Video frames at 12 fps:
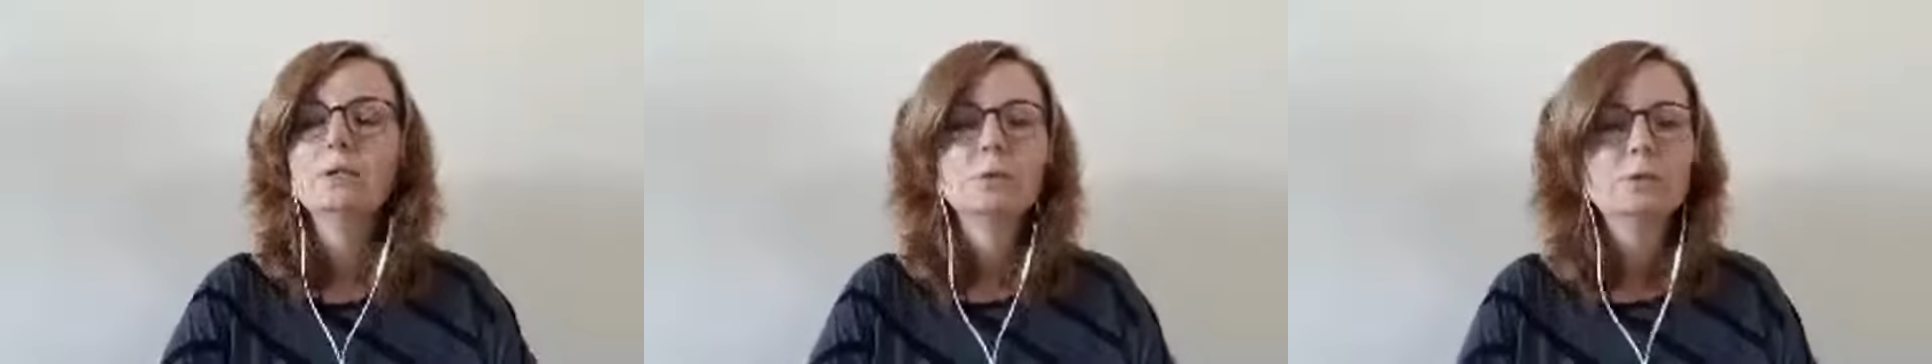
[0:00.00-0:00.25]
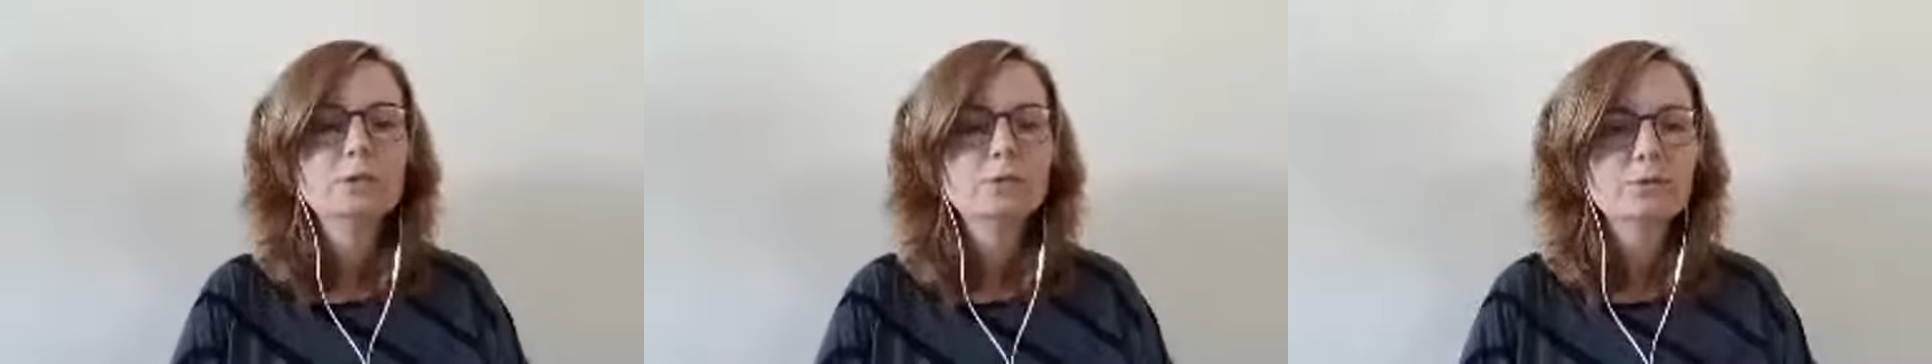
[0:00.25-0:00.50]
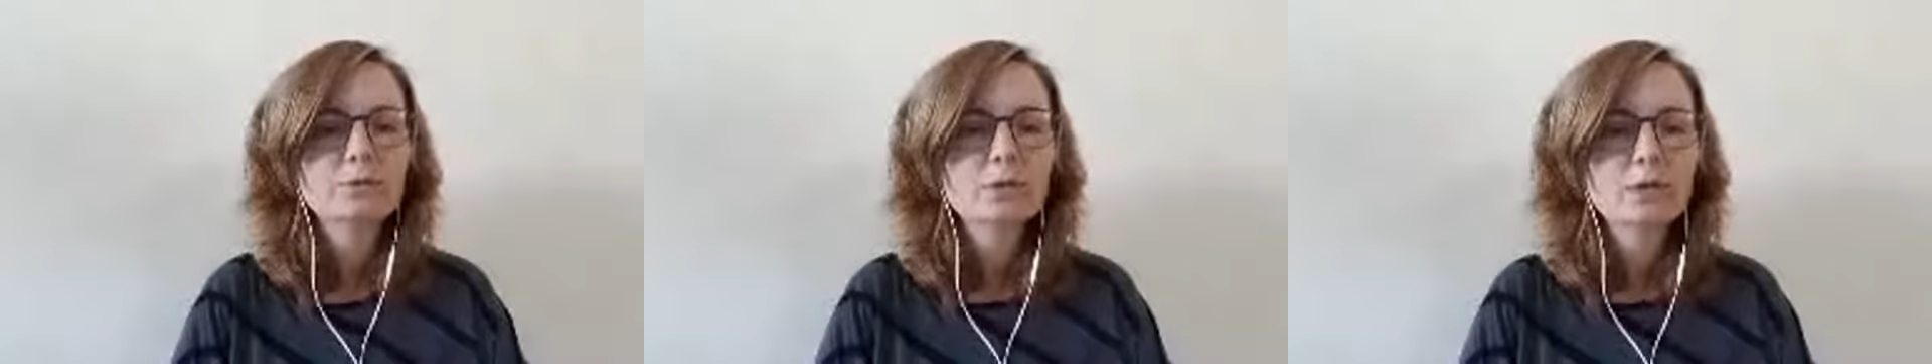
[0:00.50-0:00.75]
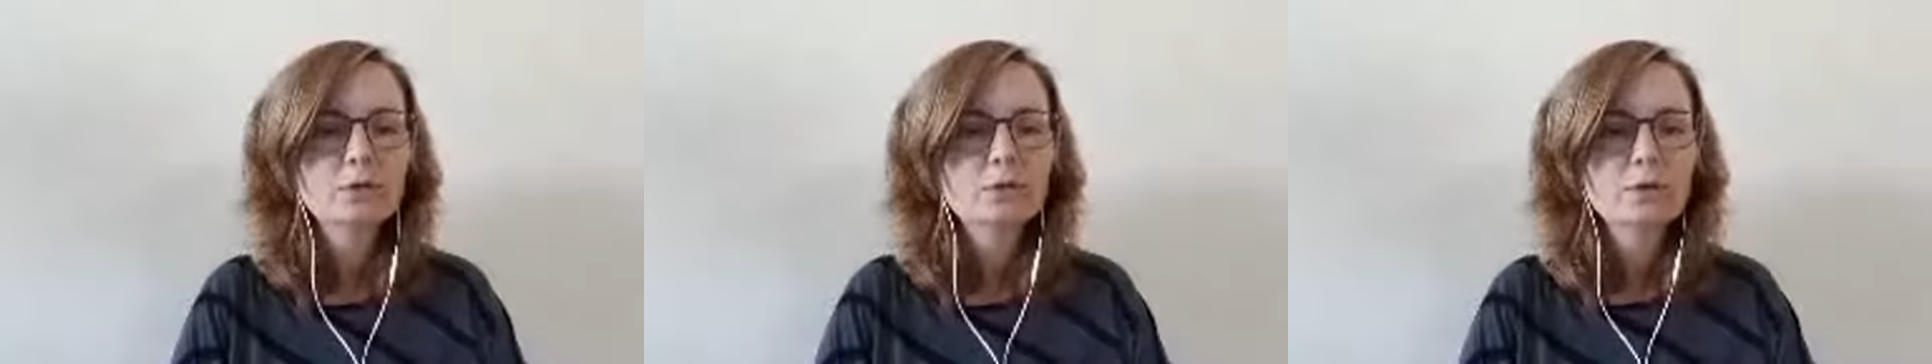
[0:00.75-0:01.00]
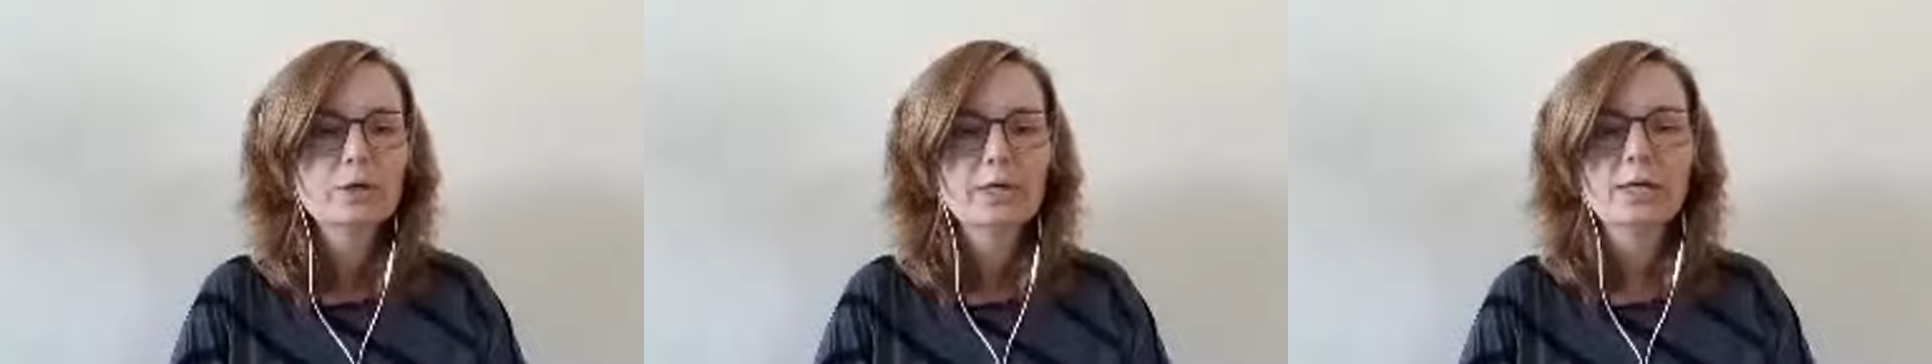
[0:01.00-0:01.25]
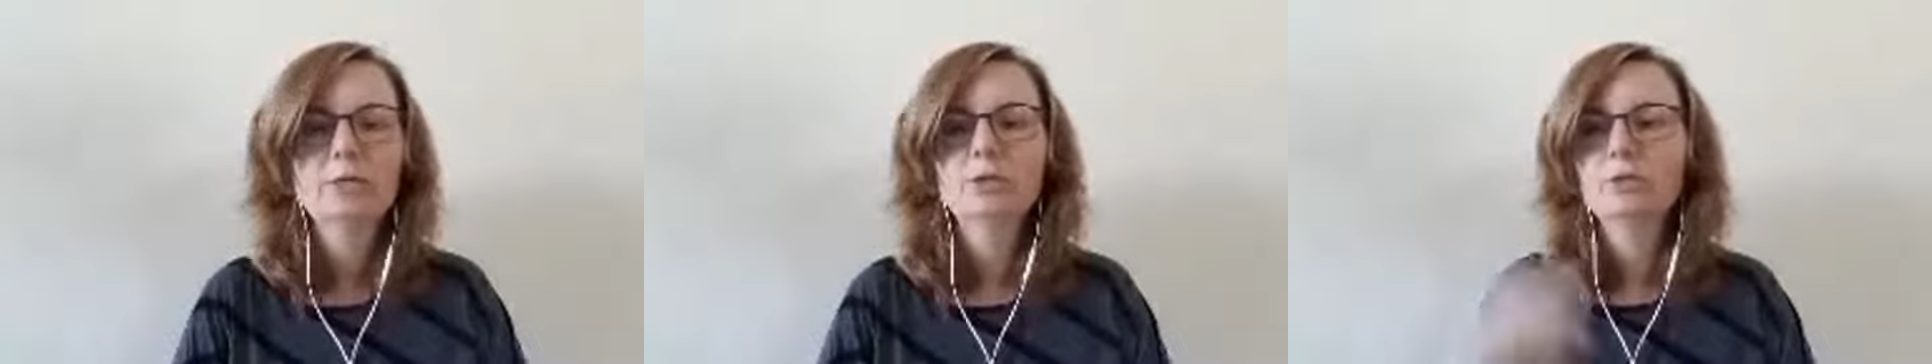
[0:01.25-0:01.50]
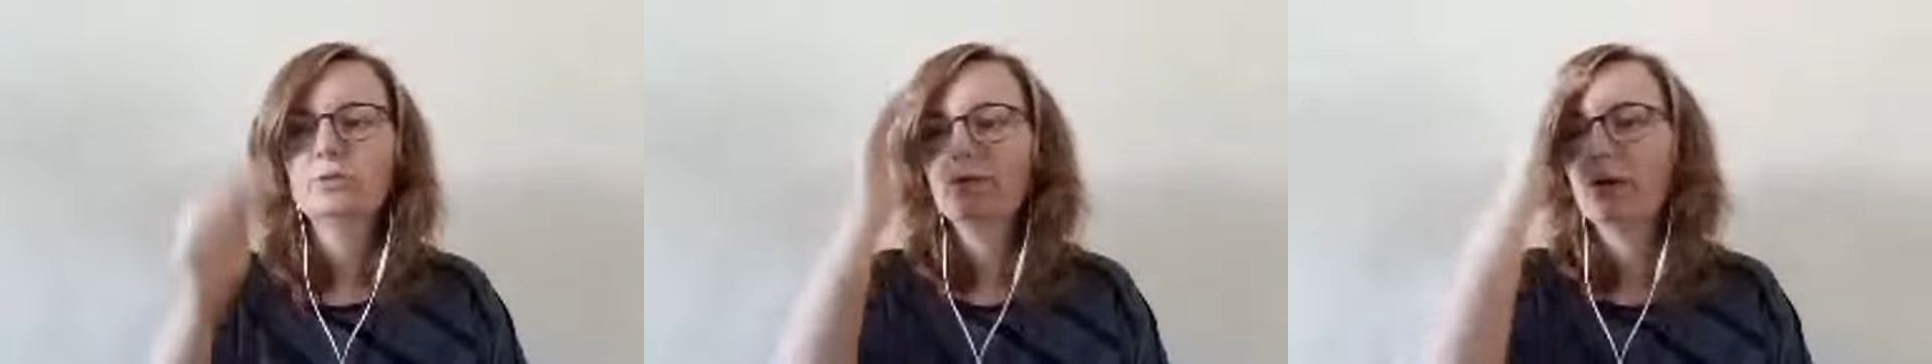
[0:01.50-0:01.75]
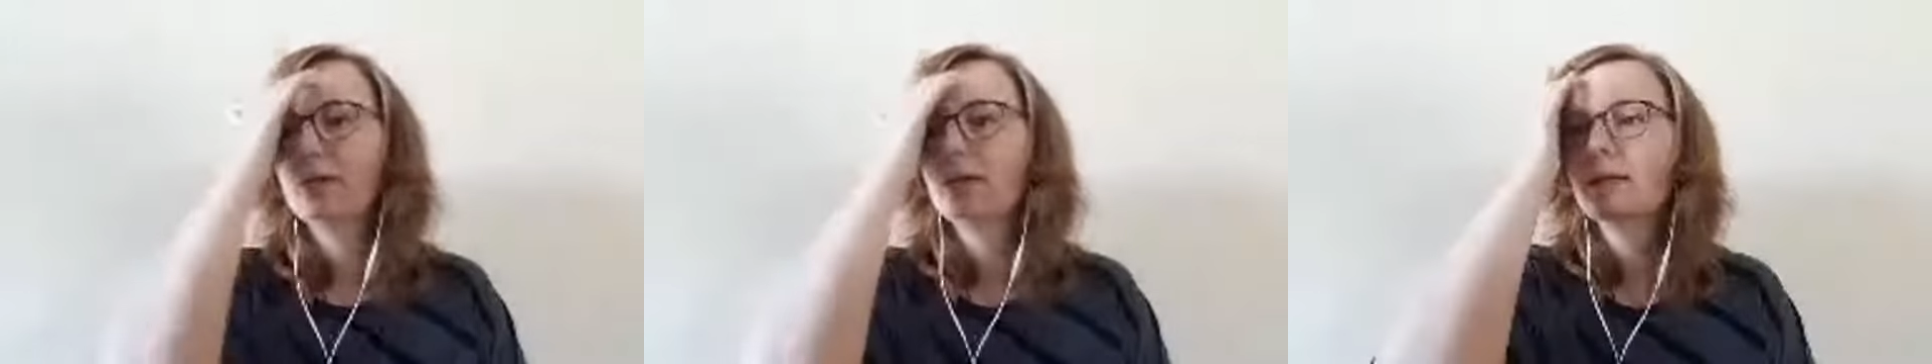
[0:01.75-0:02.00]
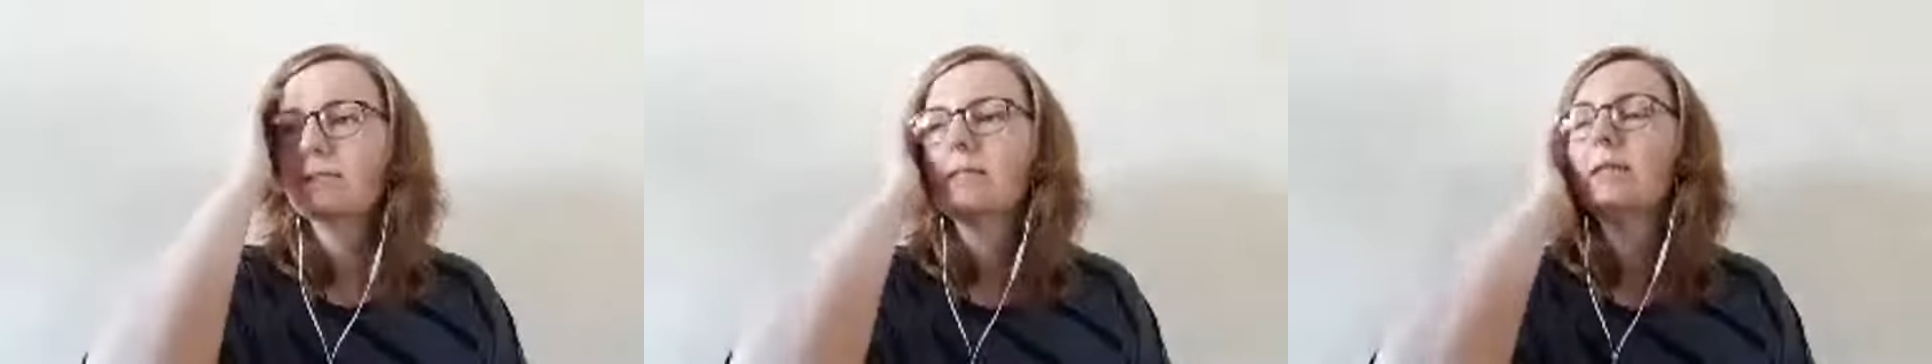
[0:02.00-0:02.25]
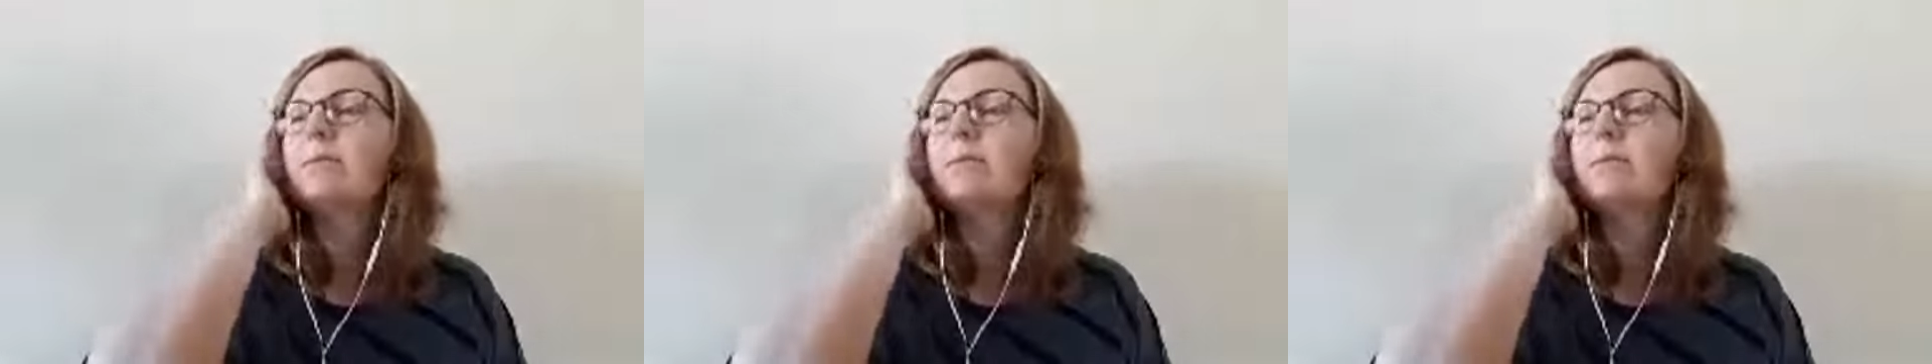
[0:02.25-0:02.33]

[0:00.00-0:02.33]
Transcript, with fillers: to a different country and just finalizing